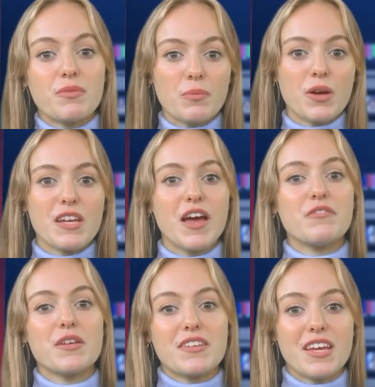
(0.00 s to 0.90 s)
With
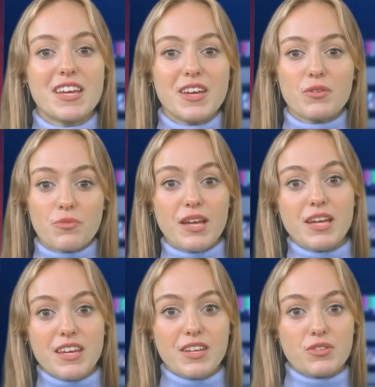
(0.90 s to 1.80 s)
everything
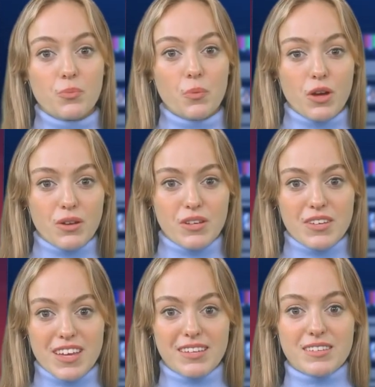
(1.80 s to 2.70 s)
integrated into one,
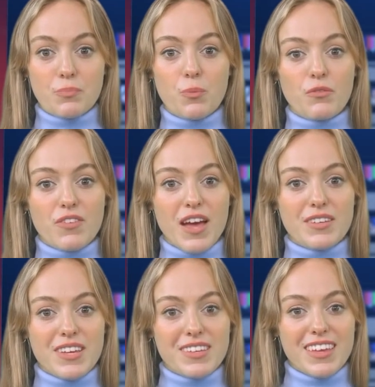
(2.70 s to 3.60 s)
they simplify
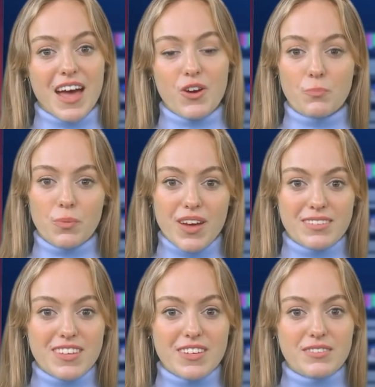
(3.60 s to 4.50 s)
the entire
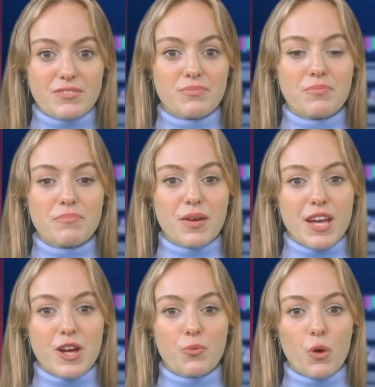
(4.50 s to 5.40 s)
process,
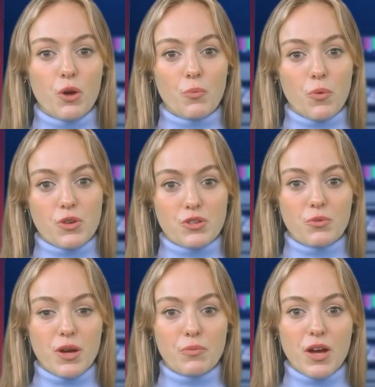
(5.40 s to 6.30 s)
making work more
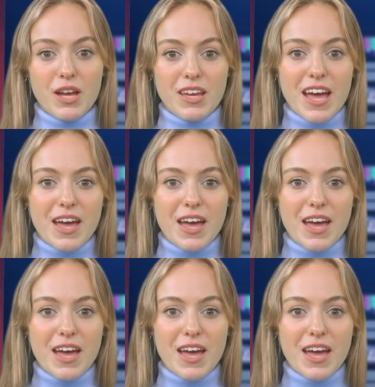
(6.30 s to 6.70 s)
streamlined and